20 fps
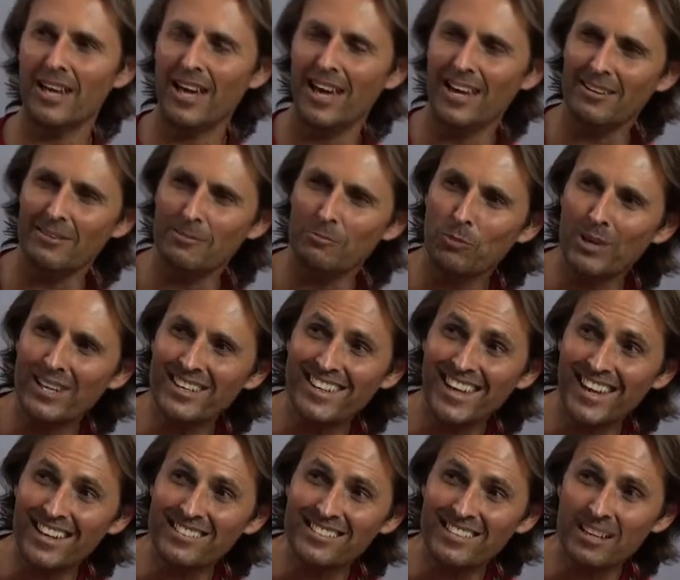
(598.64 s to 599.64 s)
and we
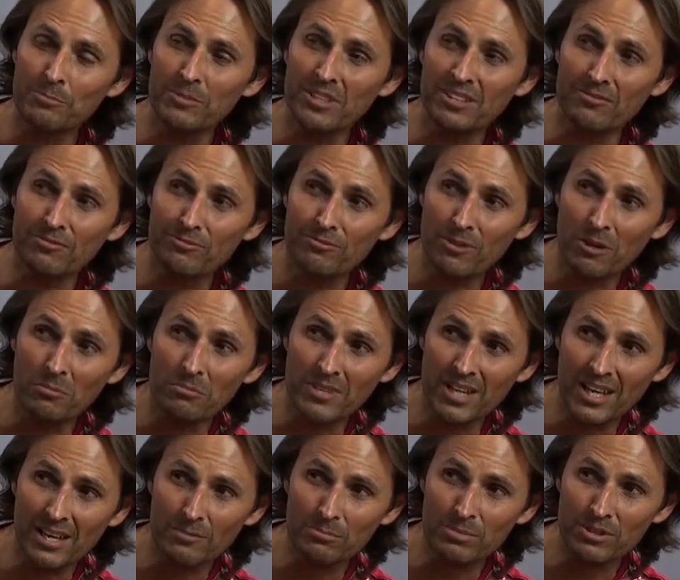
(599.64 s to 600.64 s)
get something from
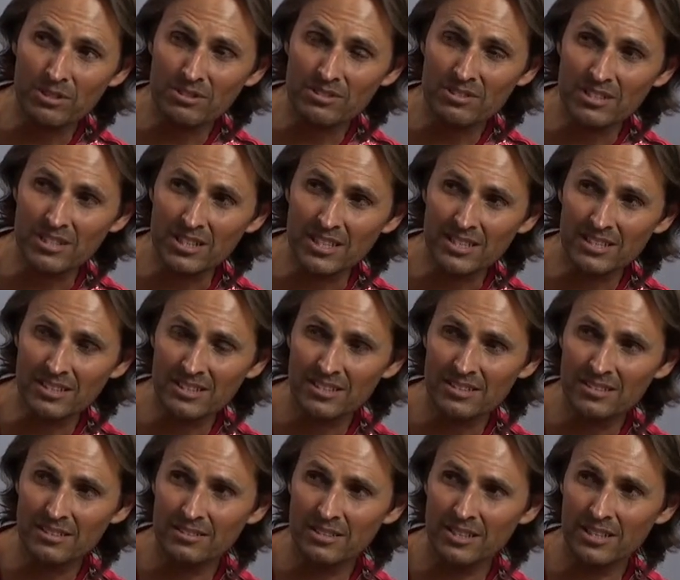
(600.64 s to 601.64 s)
that personally,
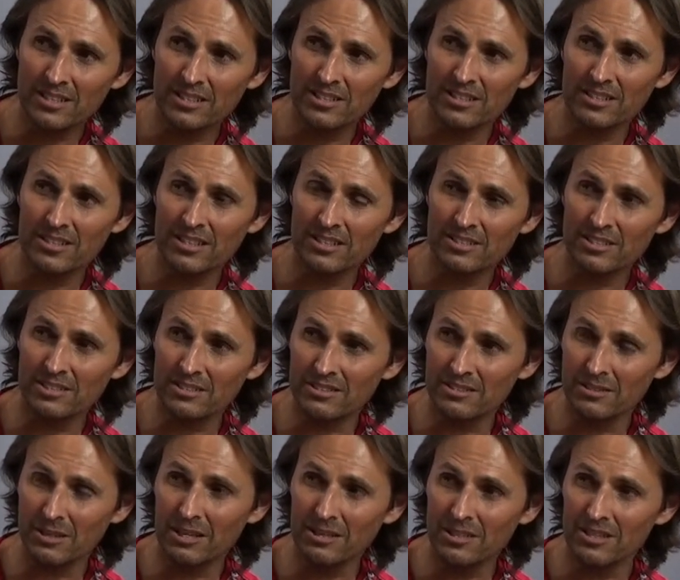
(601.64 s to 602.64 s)
in an
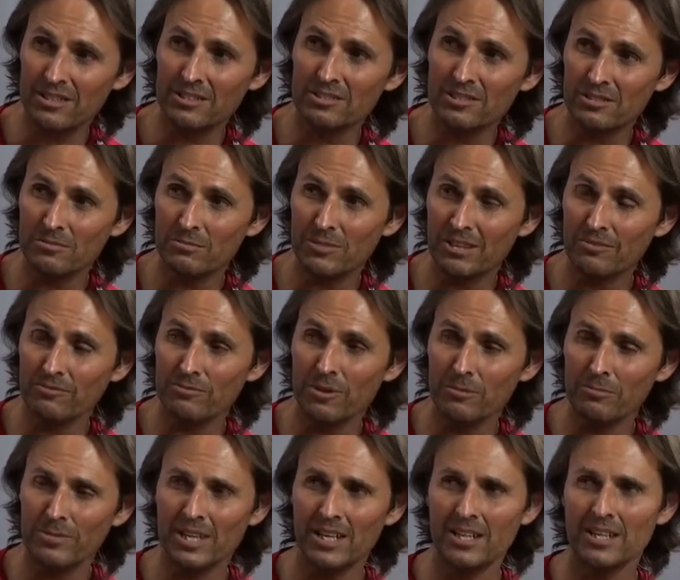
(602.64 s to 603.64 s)
addiction, an addiction met
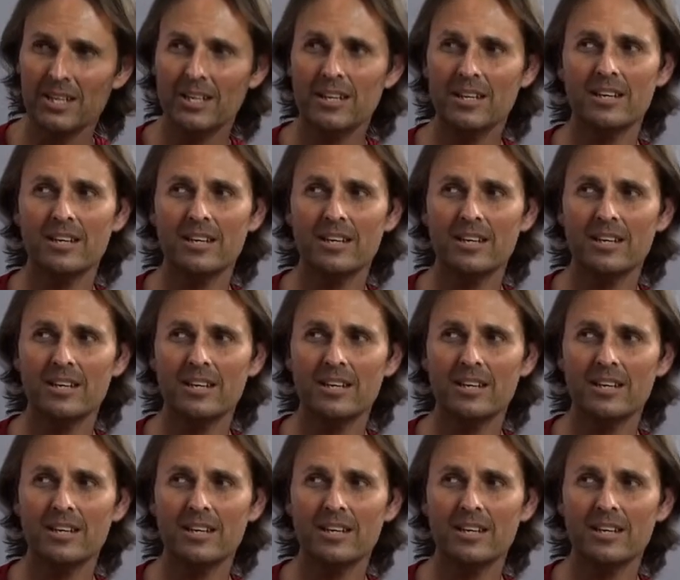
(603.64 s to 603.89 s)
from that,